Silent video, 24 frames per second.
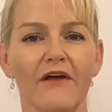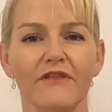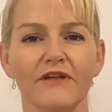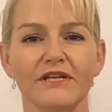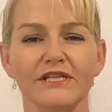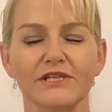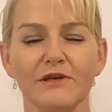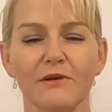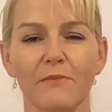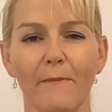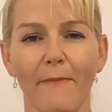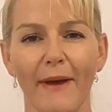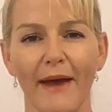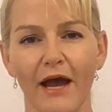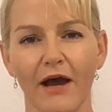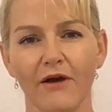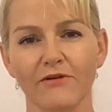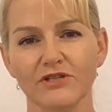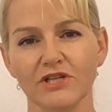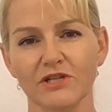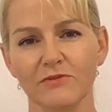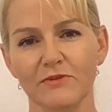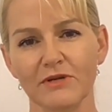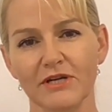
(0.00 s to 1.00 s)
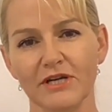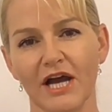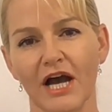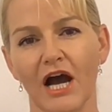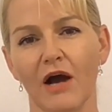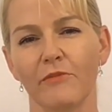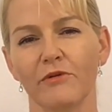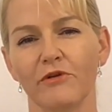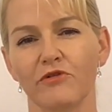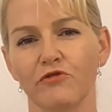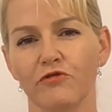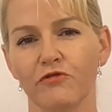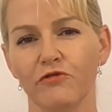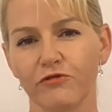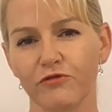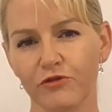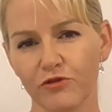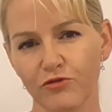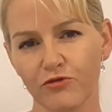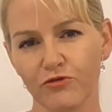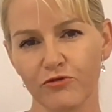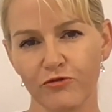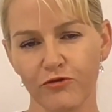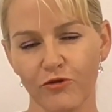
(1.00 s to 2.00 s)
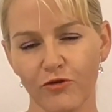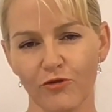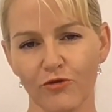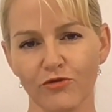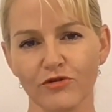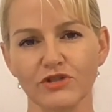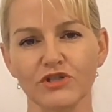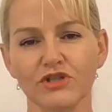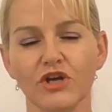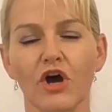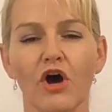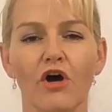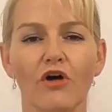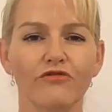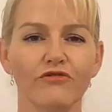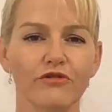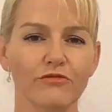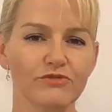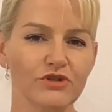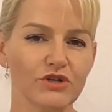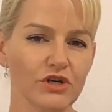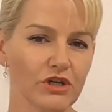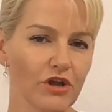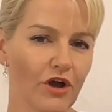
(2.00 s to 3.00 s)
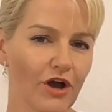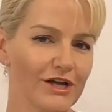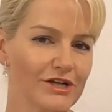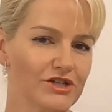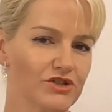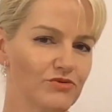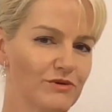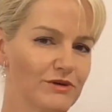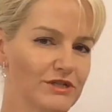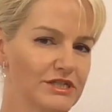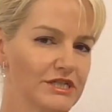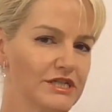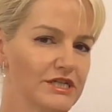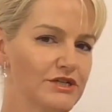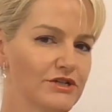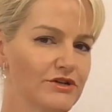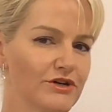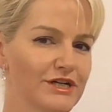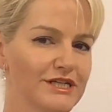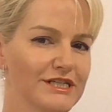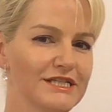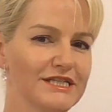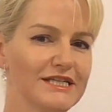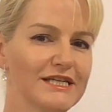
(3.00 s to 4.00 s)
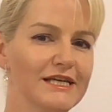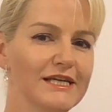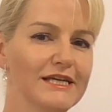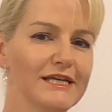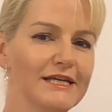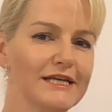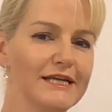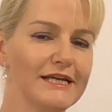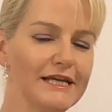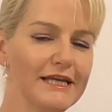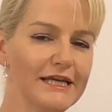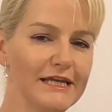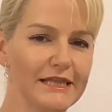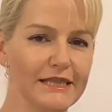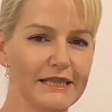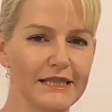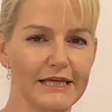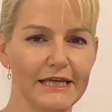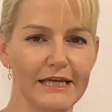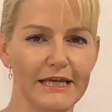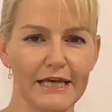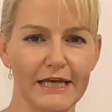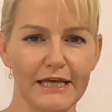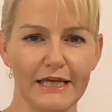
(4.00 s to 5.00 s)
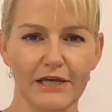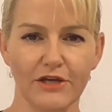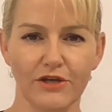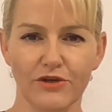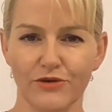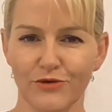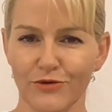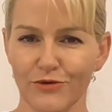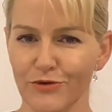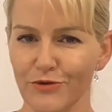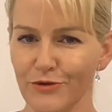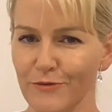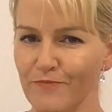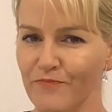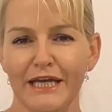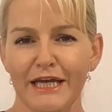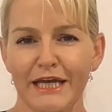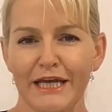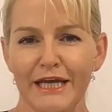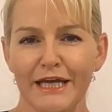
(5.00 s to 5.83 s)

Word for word: that's about to become in full force from July 2019 in the EU.